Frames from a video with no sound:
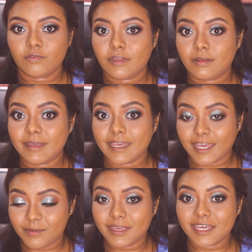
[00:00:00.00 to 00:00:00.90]
Well, my
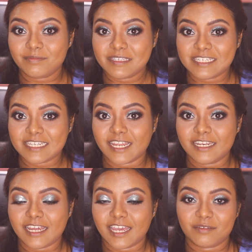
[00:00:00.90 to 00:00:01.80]
eye makeup is
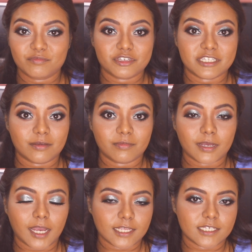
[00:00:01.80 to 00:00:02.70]
done. I have put some
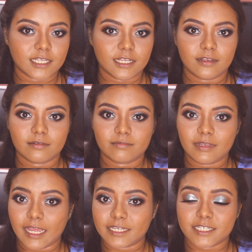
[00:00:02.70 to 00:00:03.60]
kajal,
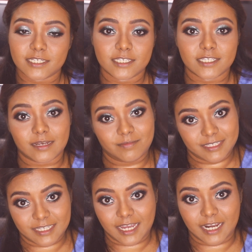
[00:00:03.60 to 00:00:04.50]
lashes and
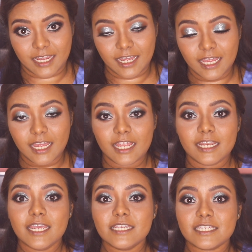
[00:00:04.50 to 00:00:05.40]
mascara.
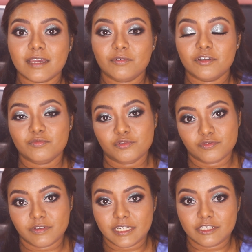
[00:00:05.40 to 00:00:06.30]
Next I'm gonna
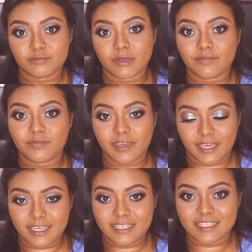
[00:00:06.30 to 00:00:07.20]
move into my
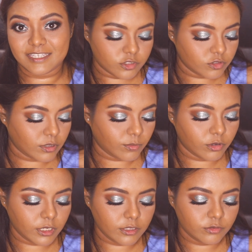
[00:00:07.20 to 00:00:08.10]
face. So I'm
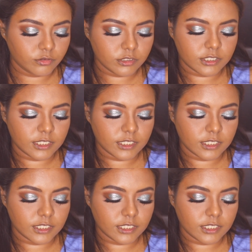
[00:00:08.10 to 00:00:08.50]
gonna use